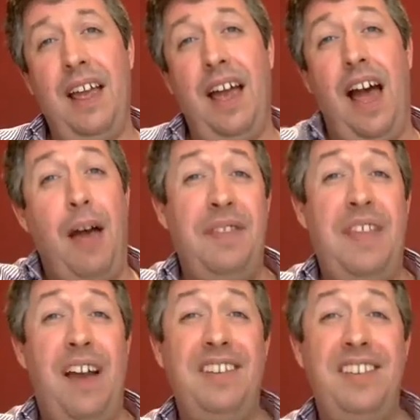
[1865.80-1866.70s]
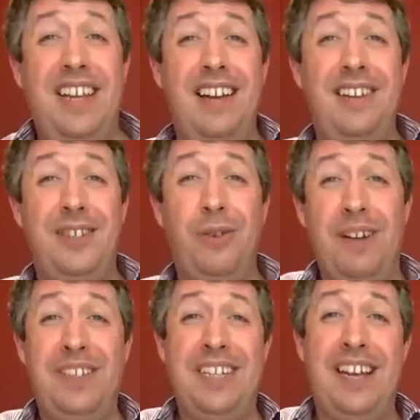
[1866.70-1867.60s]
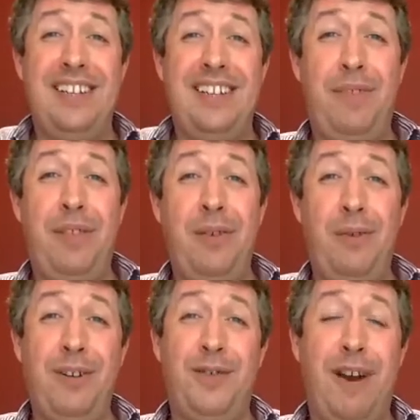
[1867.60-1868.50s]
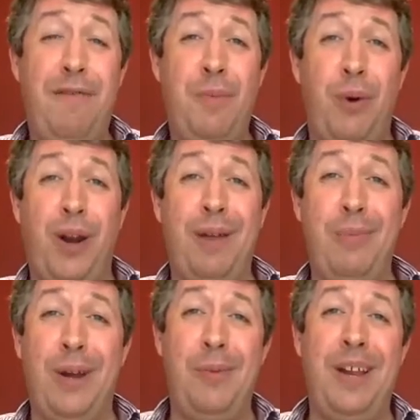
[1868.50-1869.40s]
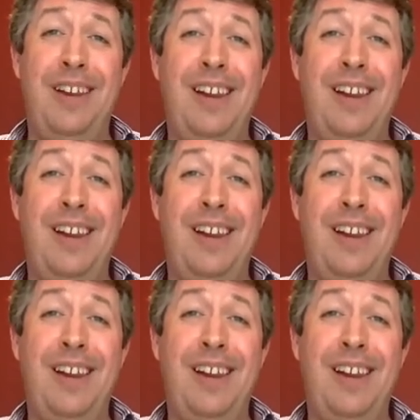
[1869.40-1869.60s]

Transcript: I mean, the ideal is always to get something that works for everybody, but I mean,